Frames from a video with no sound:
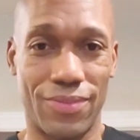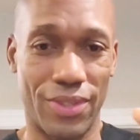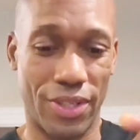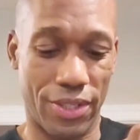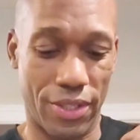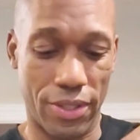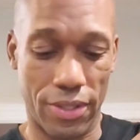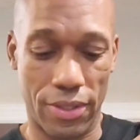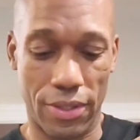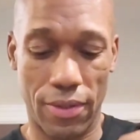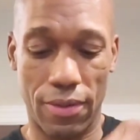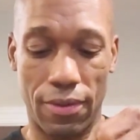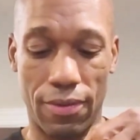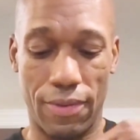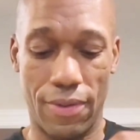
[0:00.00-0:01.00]
at this.
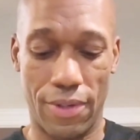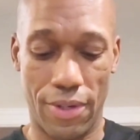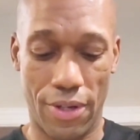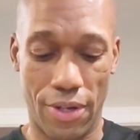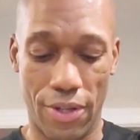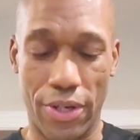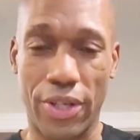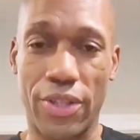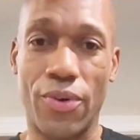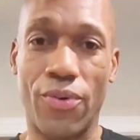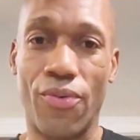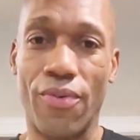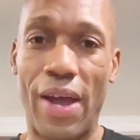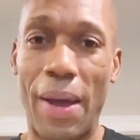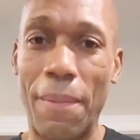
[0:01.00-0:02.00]
Look at the
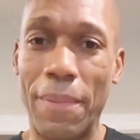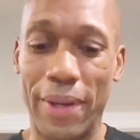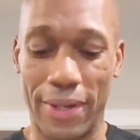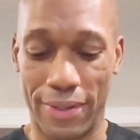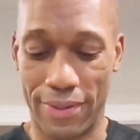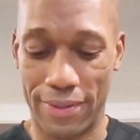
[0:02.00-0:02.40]
wrapping.